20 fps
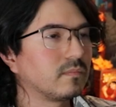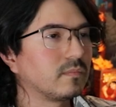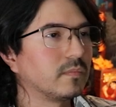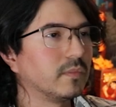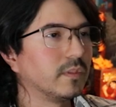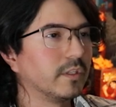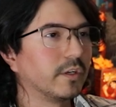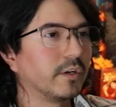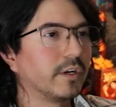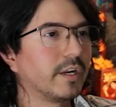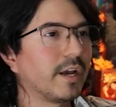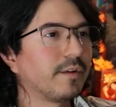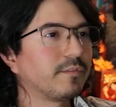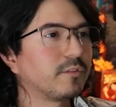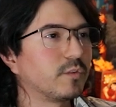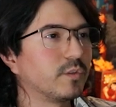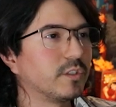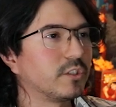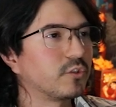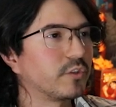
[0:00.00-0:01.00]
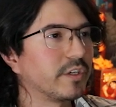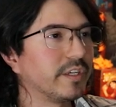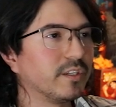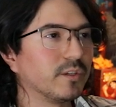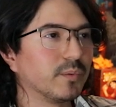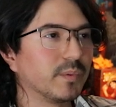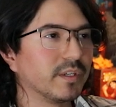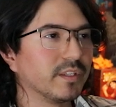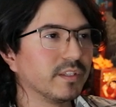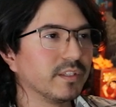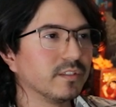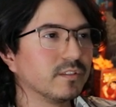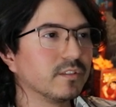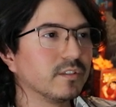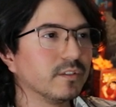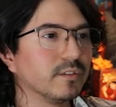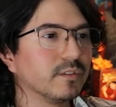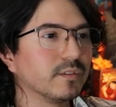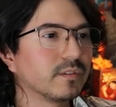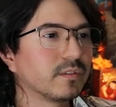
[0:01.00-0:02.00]
They're gonna have to retreat into one of these
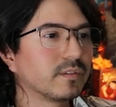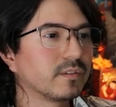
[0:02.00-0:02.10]
two.